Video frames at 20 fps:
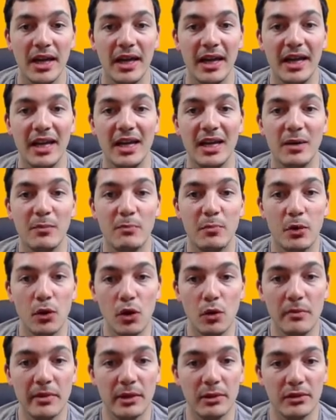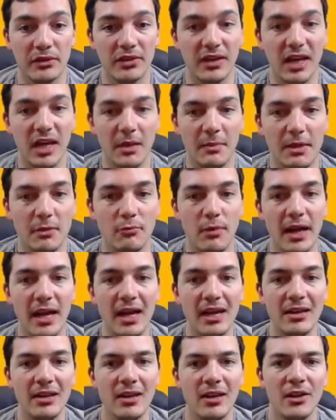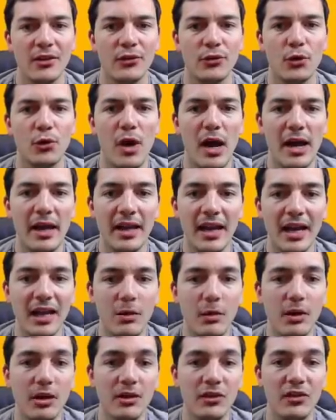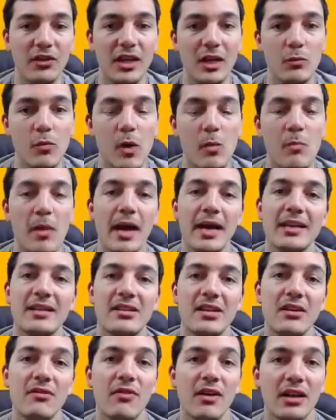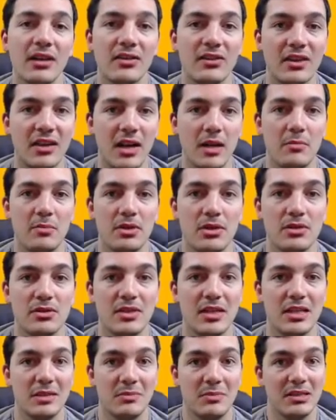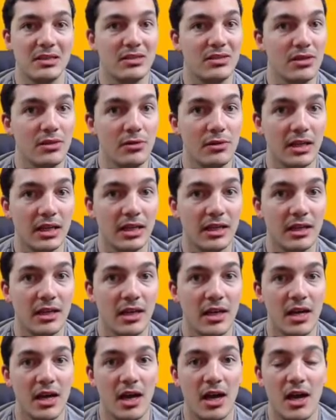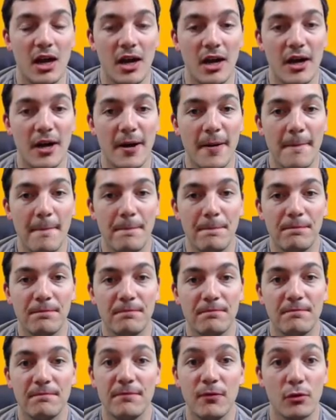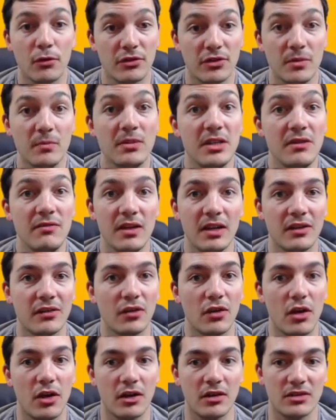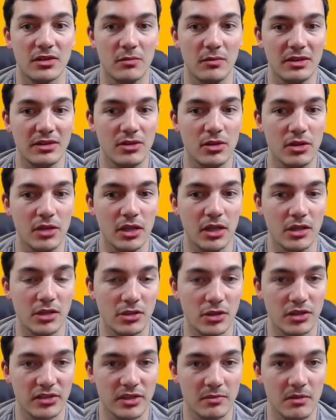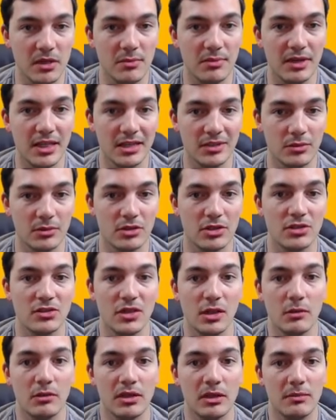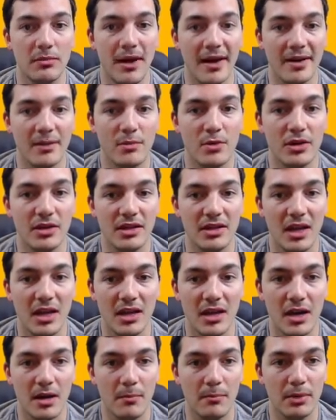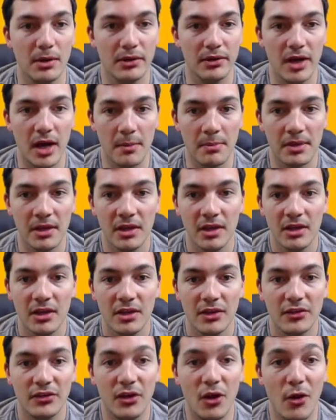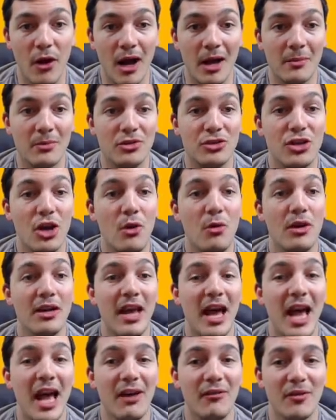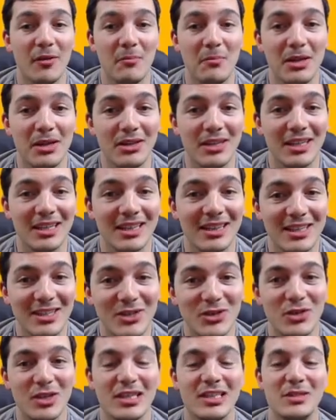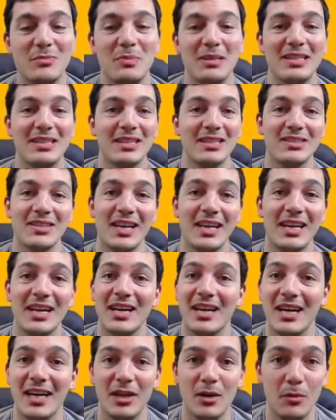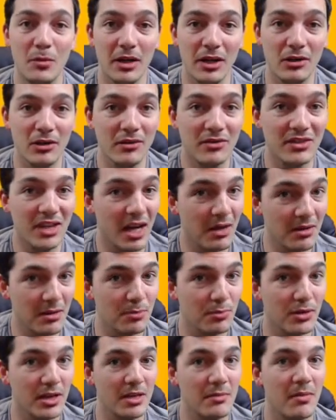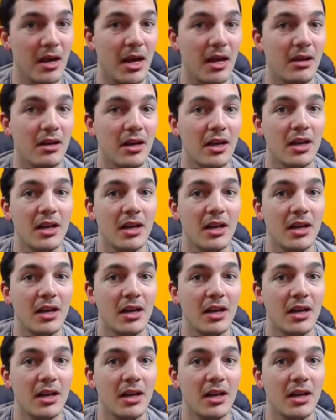and boom, there was an enemy raid. So I kind of want to see what my defense that I built been doing um, for some defense logs. So let's go here and show some replays. We'll just start with the bottom one and uh, build up. So I'm showing half a million loot. It's because I, uh, I, don't, I don't have time to play my